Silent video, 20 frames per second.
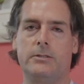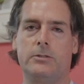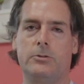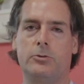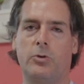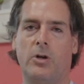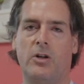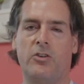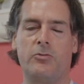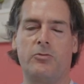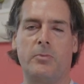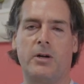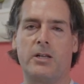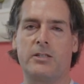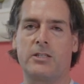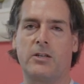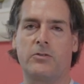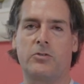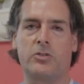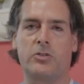12
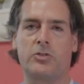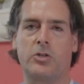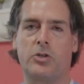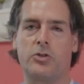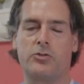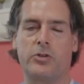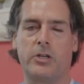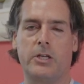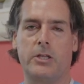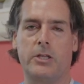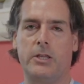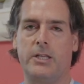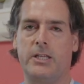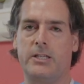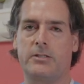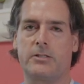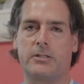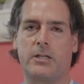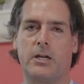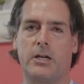months after surgery,
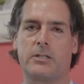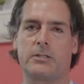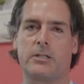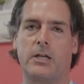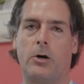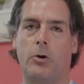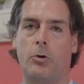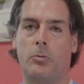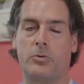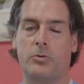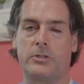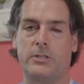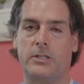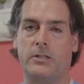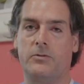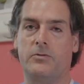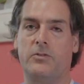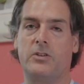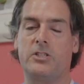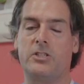these scars are almost
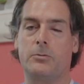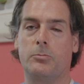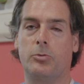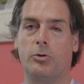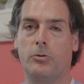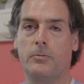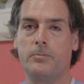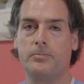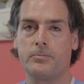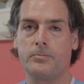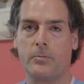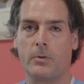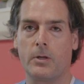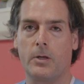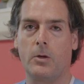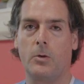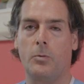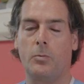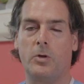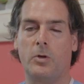invisible.
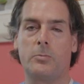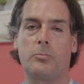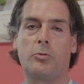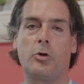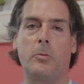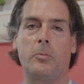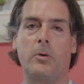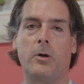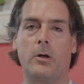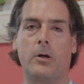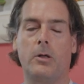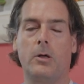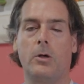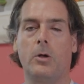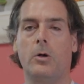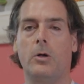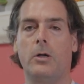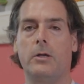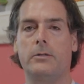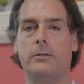With proper
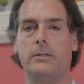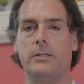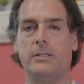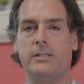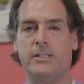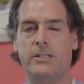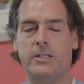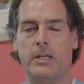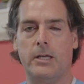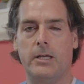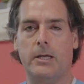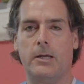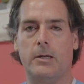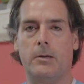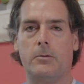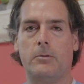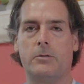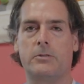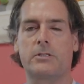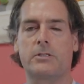
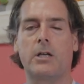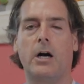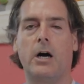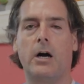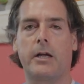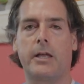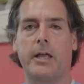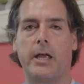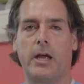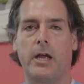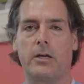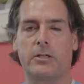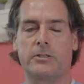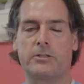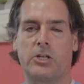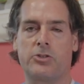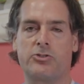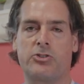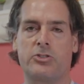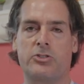uh, scar care,
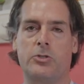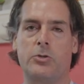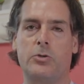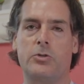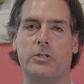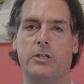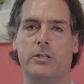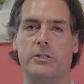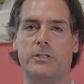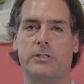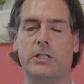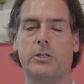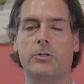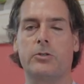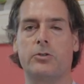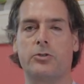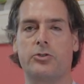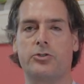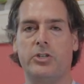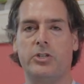such as using
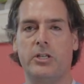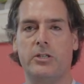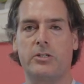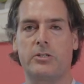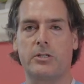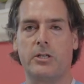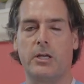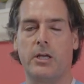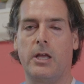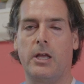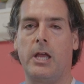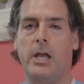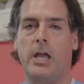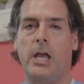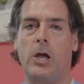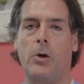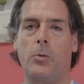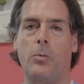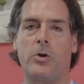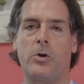silicone sheets
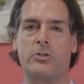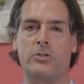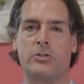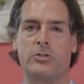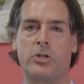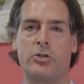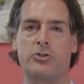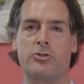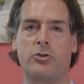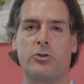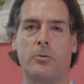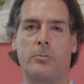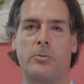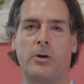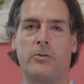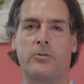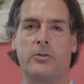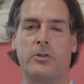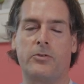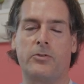and wears a surgical
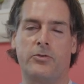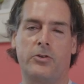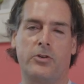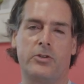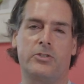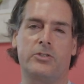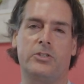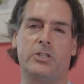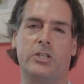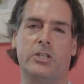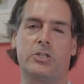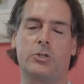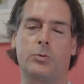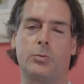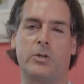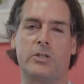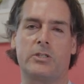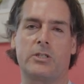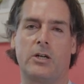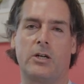bra for the first six
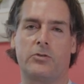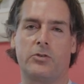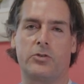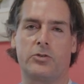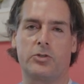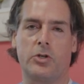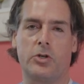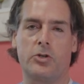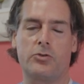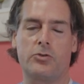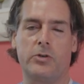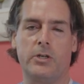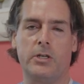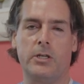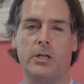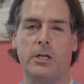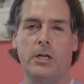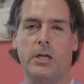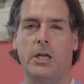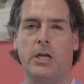weeks after
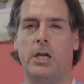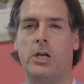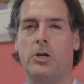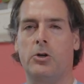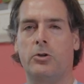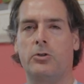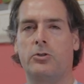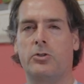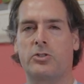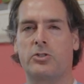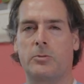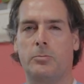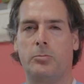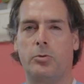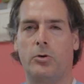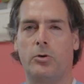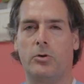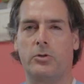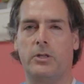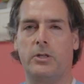surgery in order to
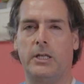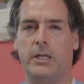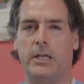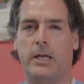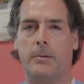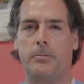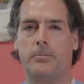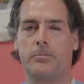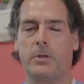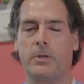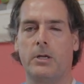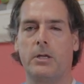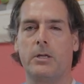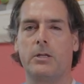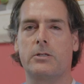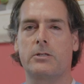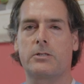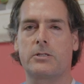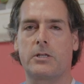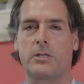support the um,
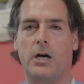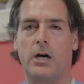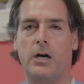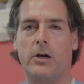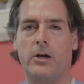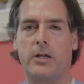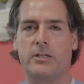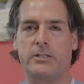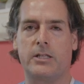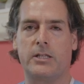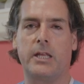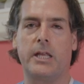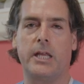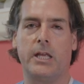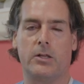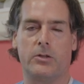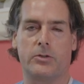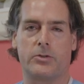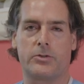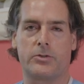scar as it
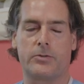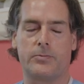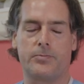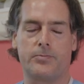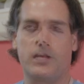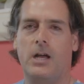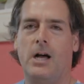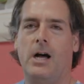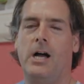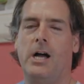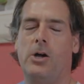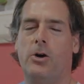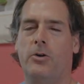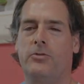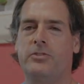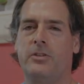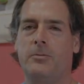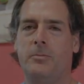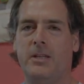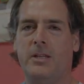heals. I
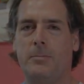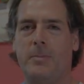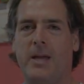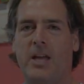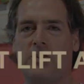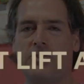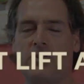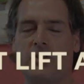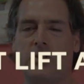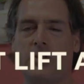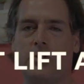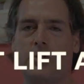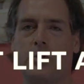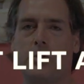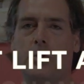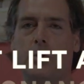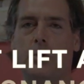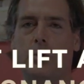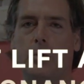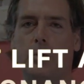often meet
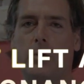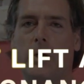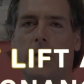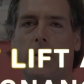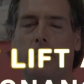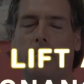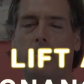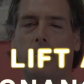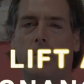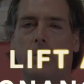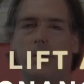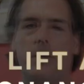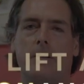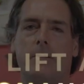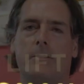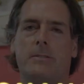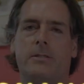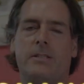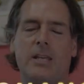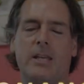patients who um,
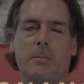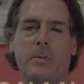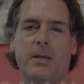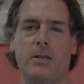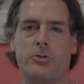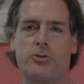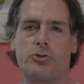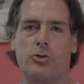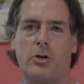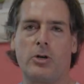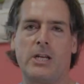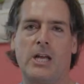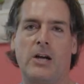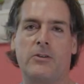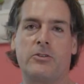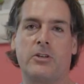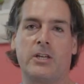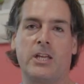see me shortly after